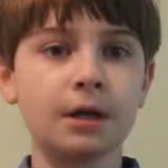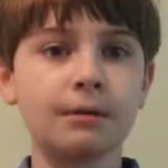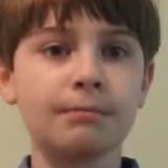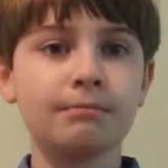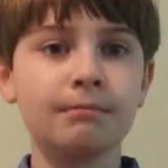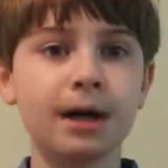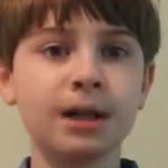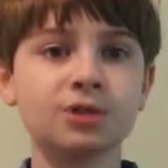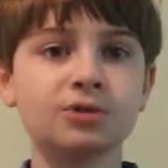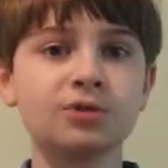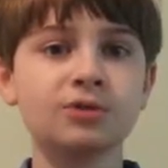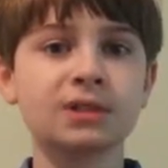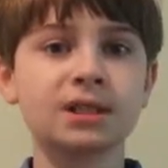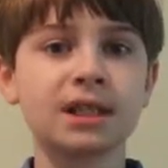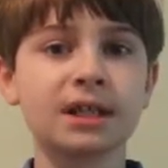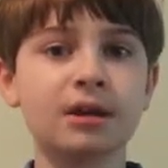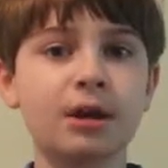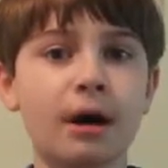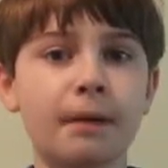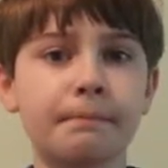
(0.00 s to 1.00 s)
muscles
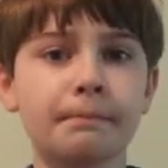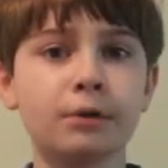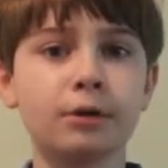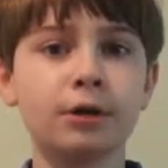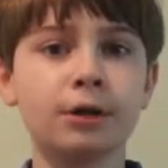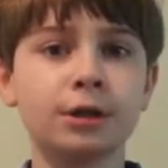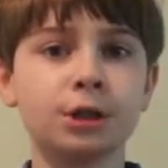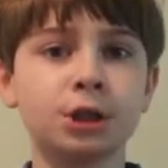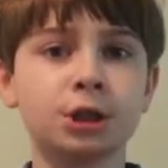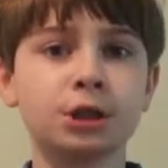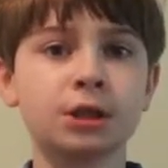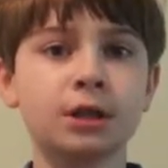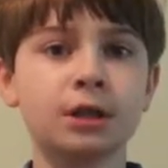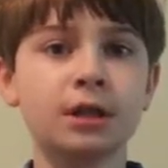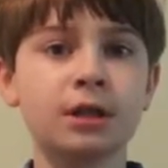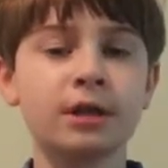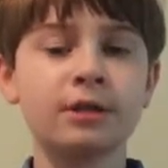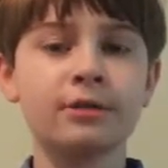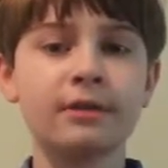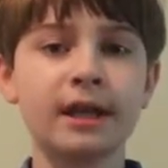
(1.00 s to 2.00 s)
cannot push,
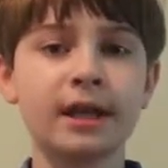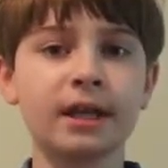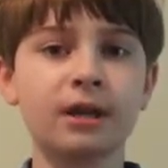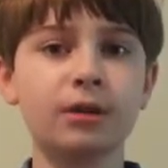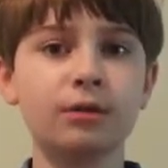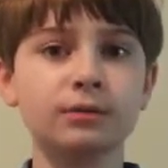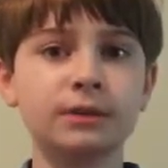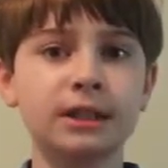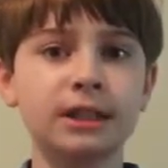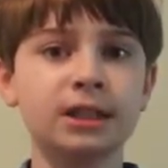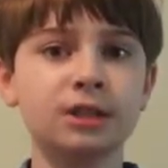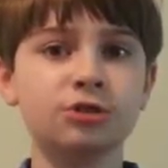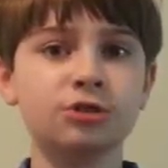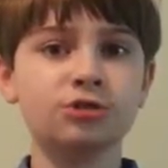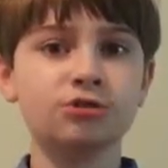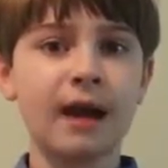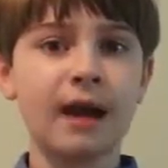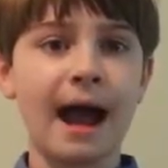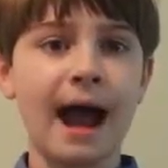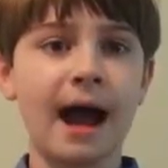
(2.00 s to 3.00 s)
they can only
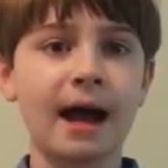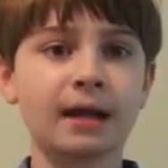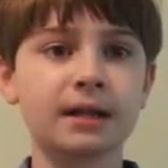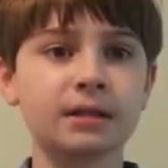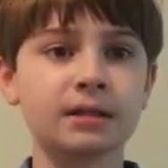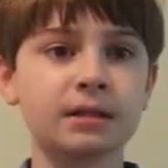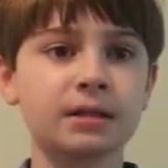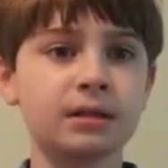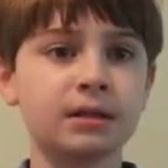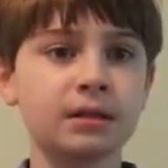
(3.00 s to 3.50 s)
contract.